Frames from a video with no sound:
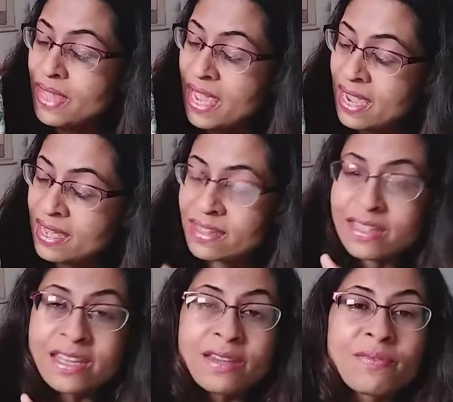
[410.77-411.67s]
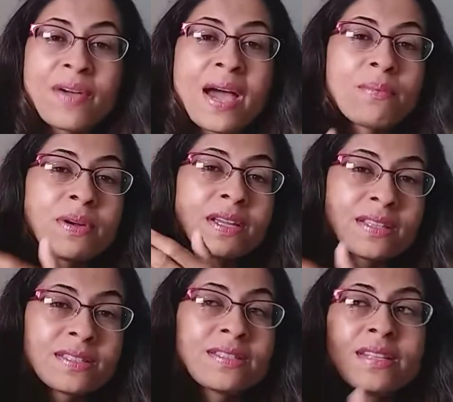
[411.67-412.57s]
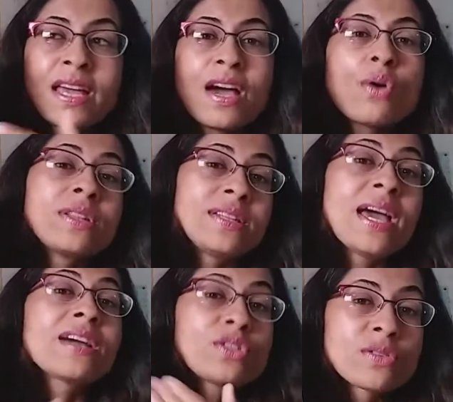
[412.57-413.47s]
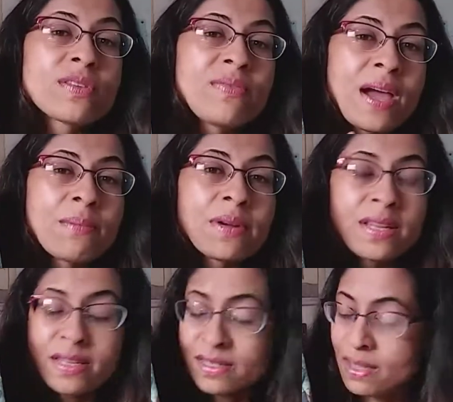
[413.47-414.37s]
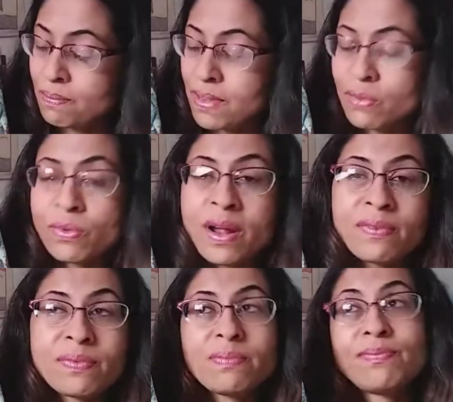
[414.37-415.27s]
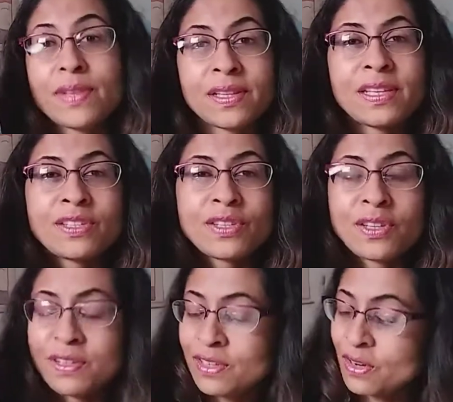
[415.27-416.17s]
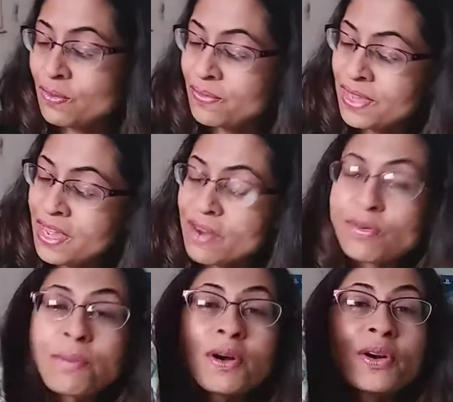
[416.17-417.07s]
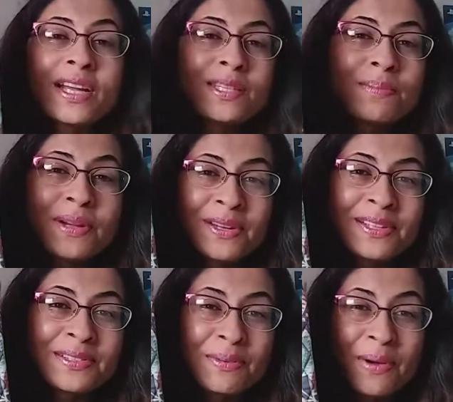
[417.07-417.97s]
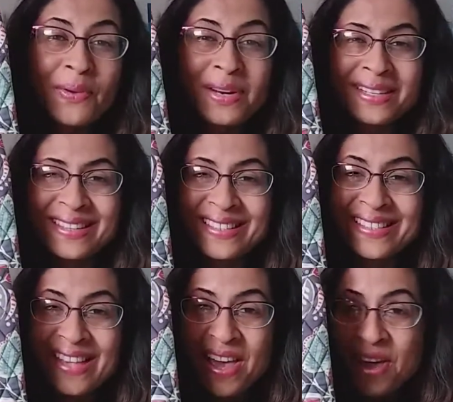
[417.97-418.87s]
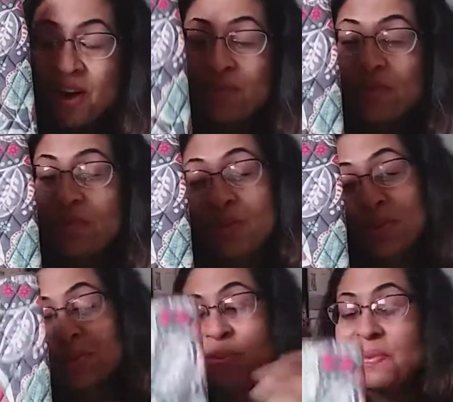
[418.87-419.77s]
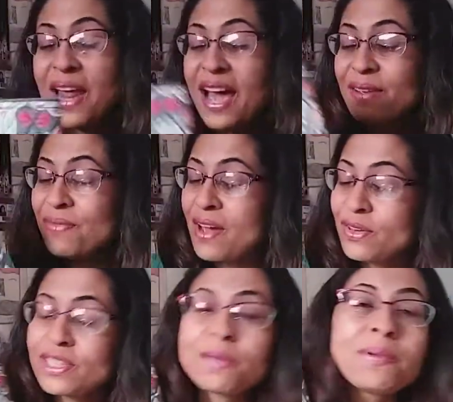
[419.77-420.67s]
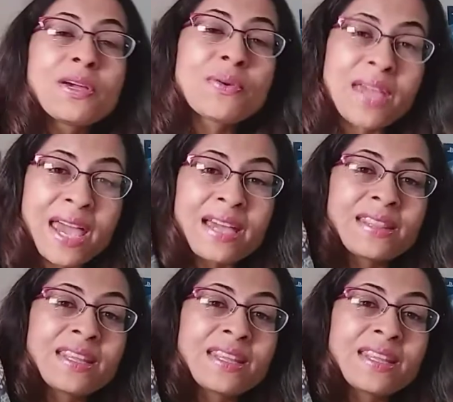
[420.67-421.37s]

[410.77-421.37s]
and the fabric is, or the texture of the fabric is a bit rough, at least to, you know, from her experience from owning this a few years ago. But I found it to be okay. I